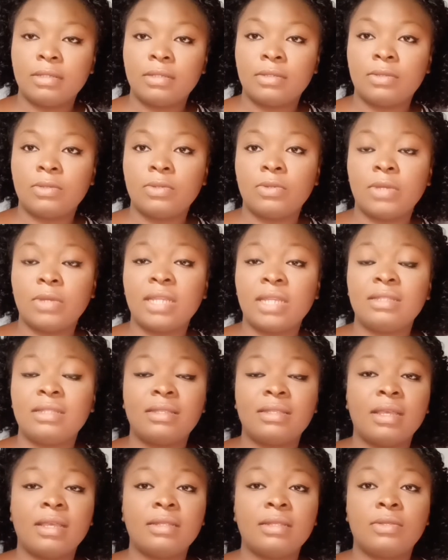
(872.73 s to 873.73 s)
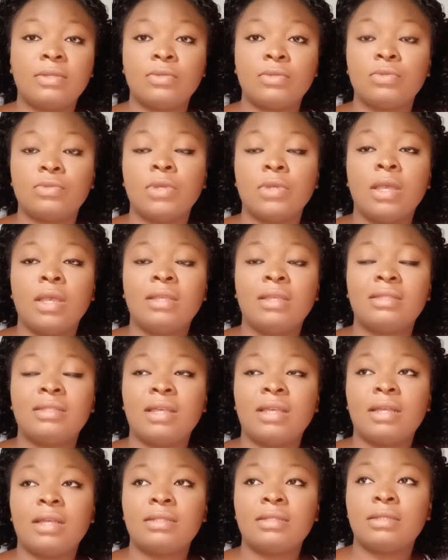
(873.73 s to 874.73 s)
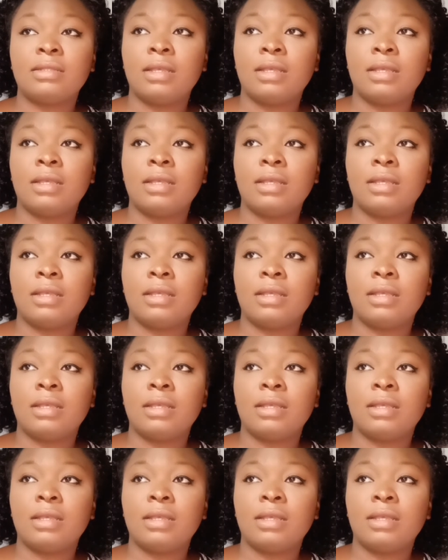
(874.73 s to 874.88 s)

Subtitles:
so I decided to start